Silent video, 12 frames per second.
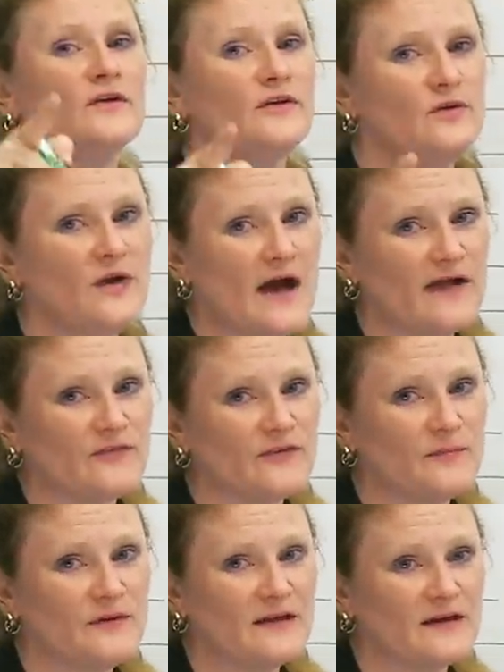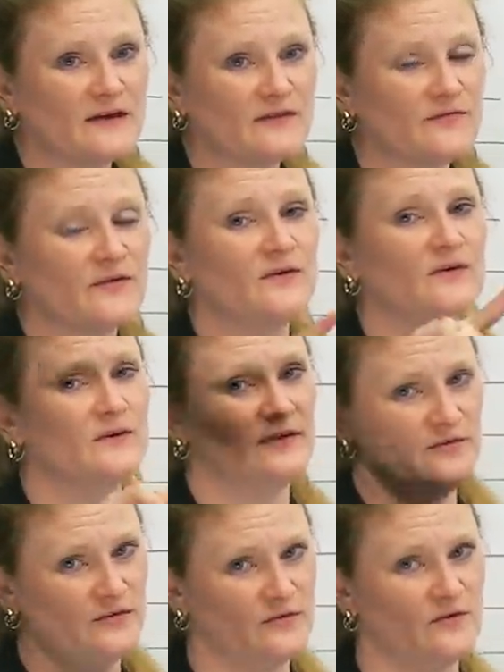You have to be careful
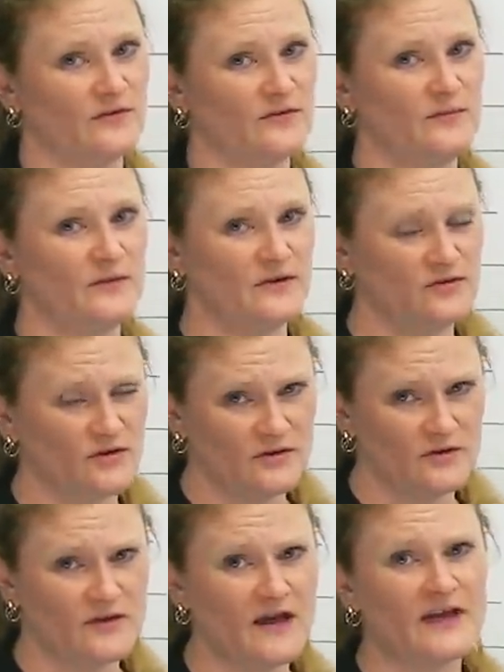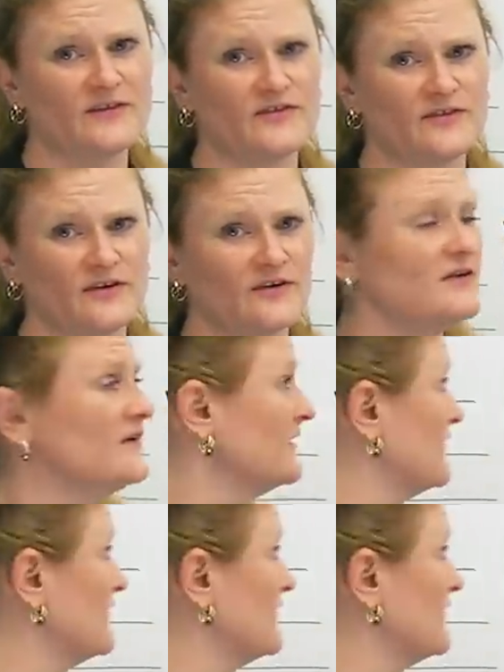if you're going to be a cholo gangster,